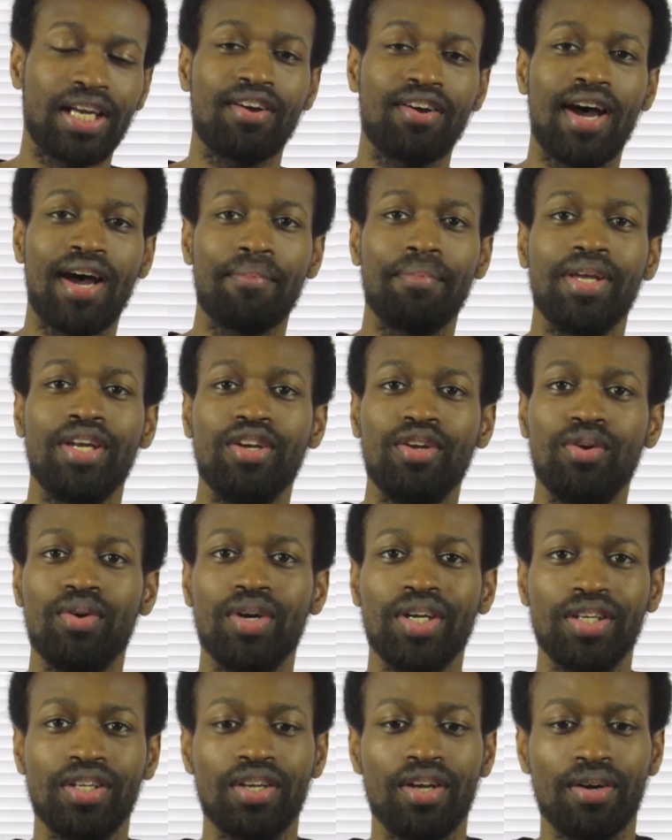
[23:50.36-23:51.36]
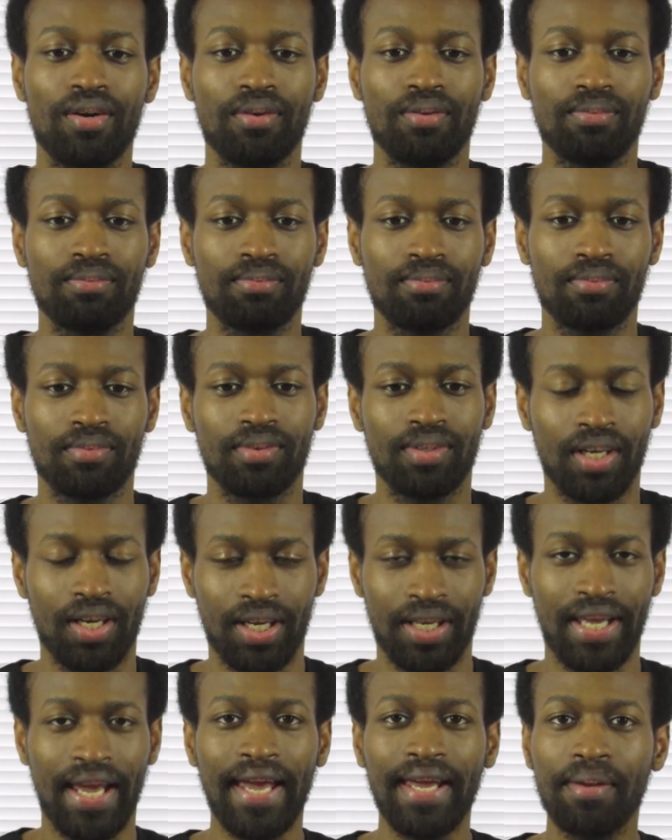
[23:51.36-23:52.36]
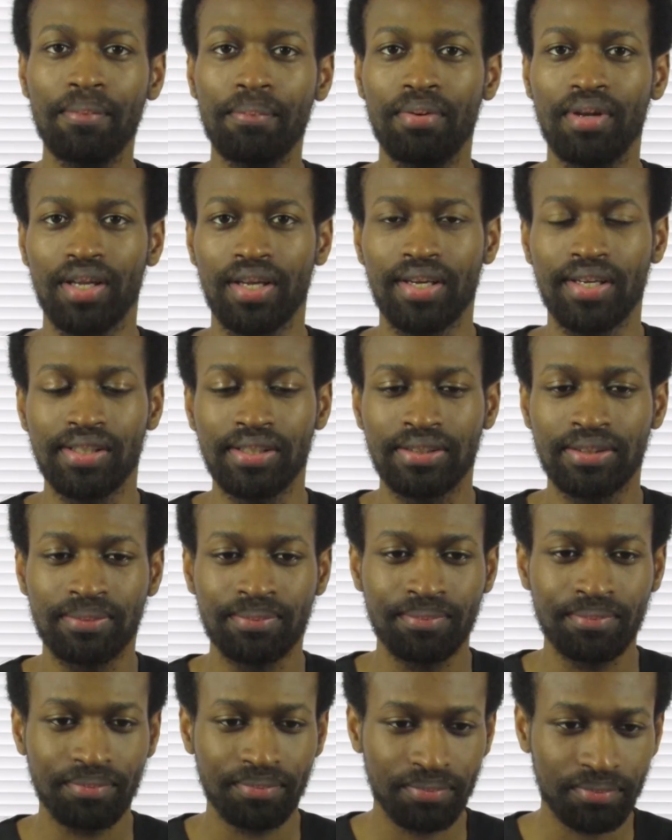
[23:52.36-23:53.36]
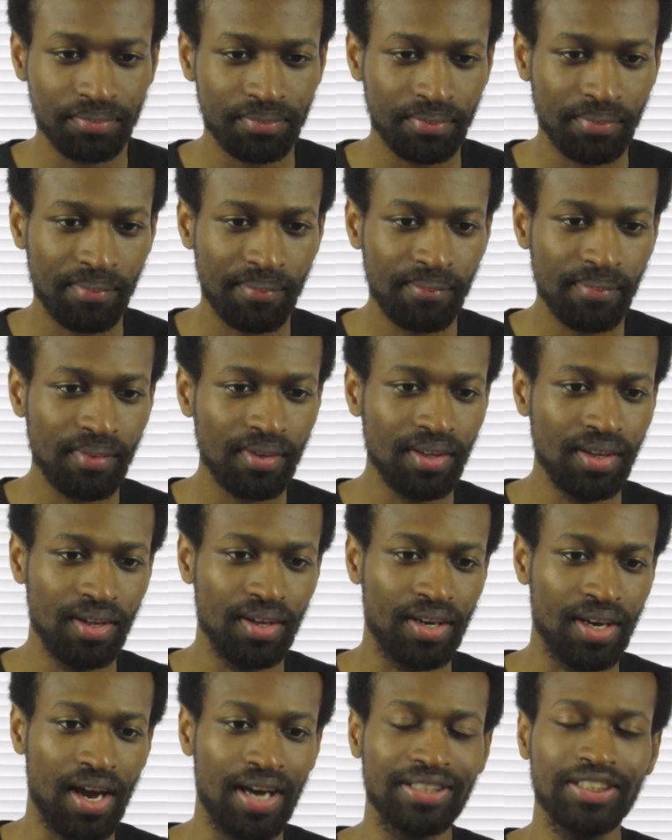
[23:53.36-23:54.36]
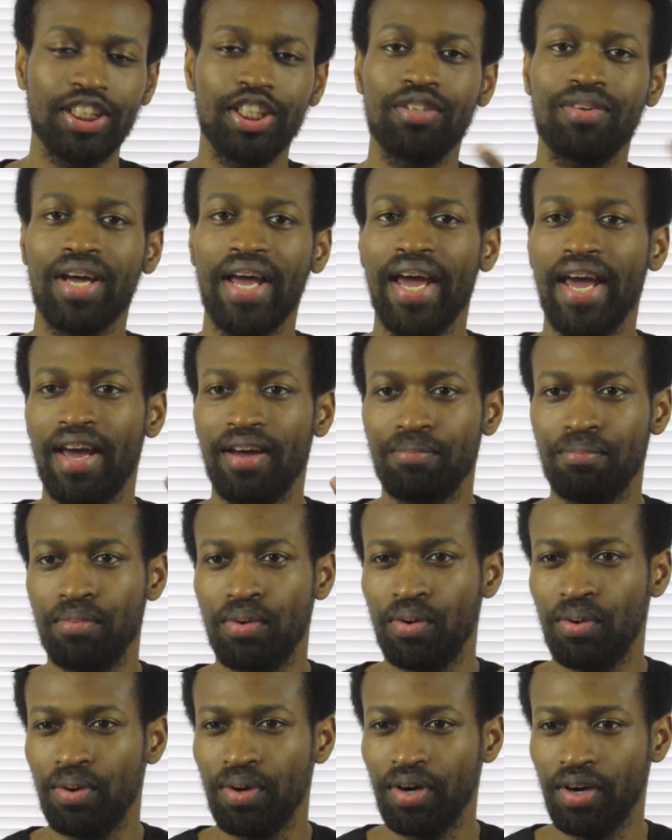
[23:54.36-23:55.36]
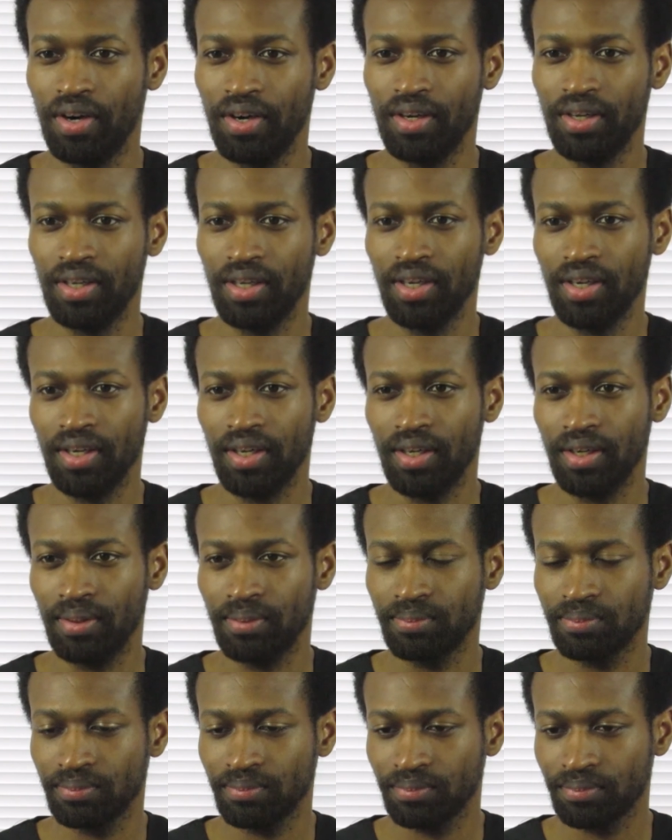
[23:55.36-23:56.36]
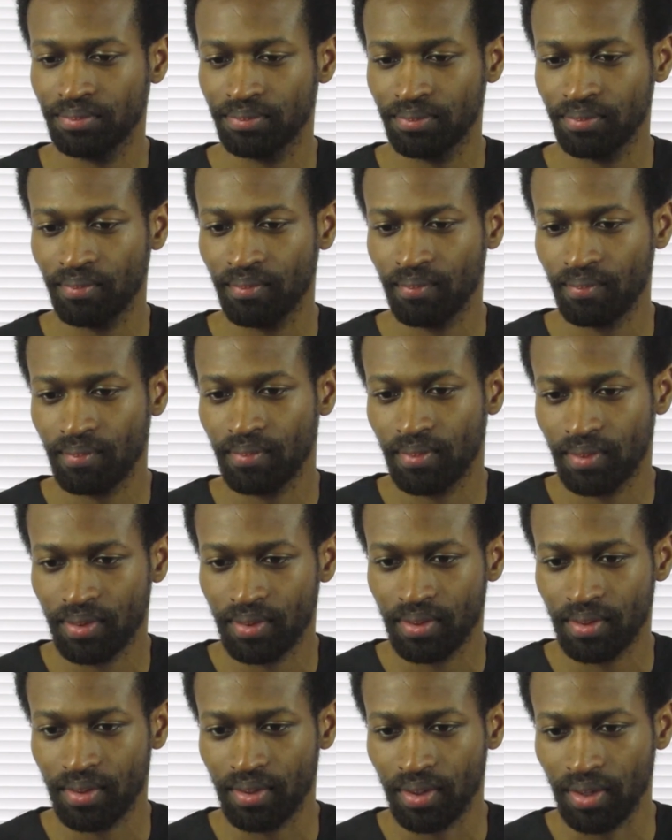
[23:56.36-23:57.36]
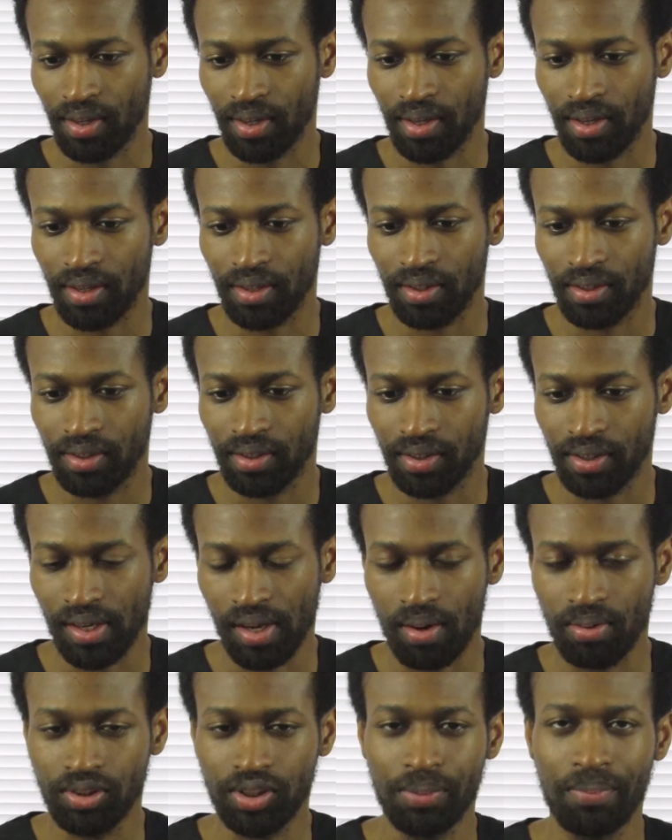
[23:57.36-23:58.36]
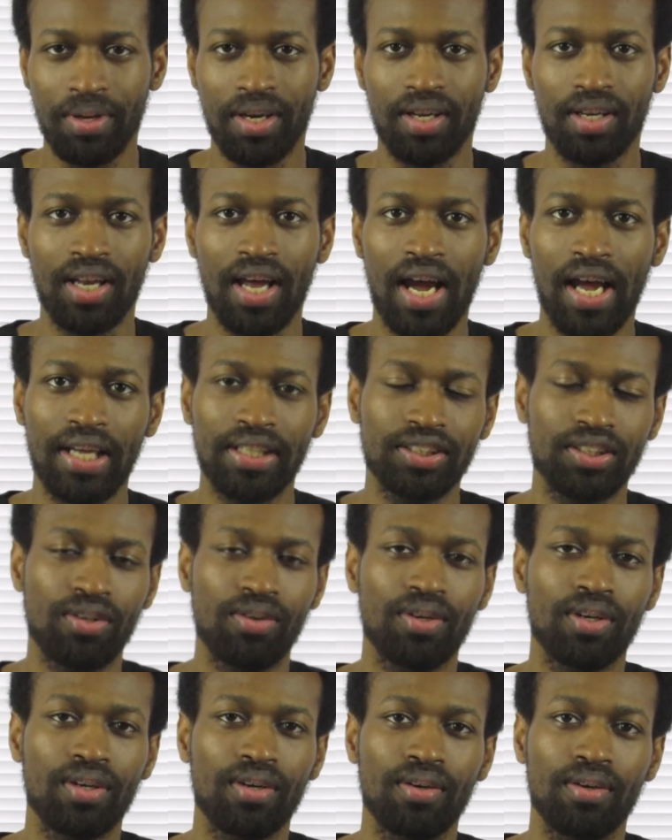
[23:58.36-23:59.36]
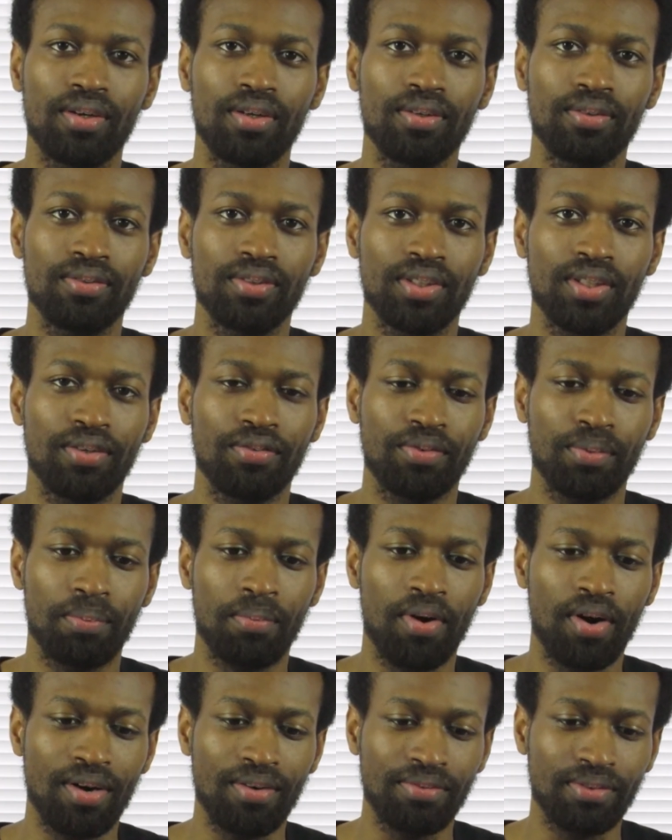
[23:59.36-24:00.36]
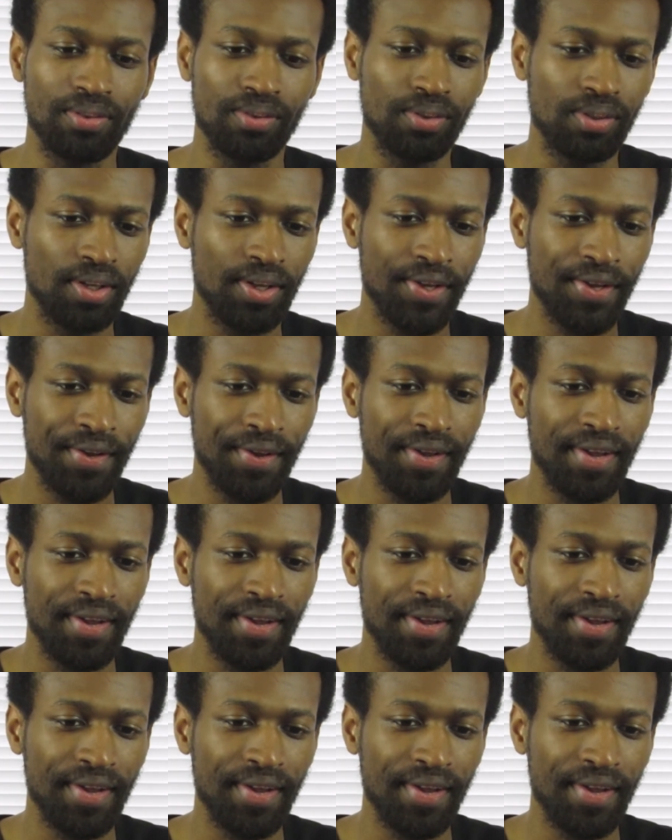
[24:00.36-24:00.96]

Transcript: I know I've been doing you know uh, gameplays. And I still have more uh, uh, the Ultimate Alliance going on, you know, for Marvel,